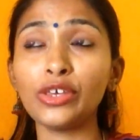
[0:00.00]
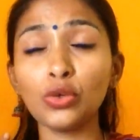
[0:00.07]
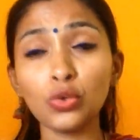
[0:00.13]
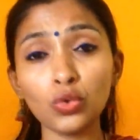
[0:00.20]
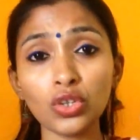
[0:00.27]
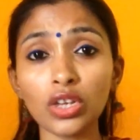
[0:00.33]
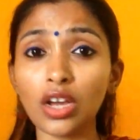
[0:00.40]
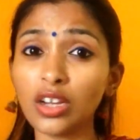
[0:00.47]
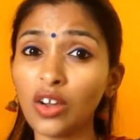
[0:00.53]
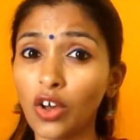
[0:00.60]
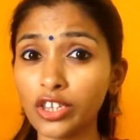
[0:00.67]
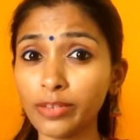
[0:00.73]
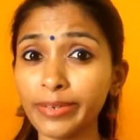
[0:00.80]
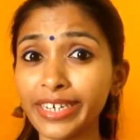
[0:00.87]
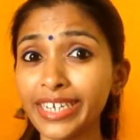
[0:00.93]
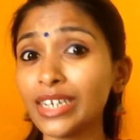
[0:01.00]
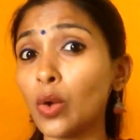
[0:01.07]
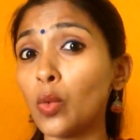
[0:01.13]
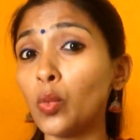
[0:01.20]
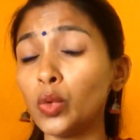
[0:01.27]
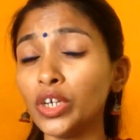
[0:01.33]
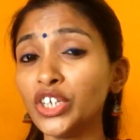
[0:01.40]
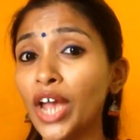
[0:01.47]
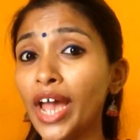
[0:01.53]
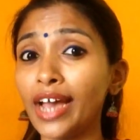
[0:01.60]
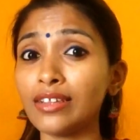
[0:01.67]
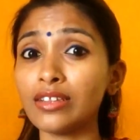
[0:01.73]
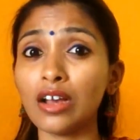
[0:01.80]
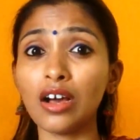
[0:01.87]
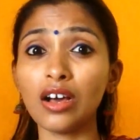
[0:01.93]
use a cosmetic which has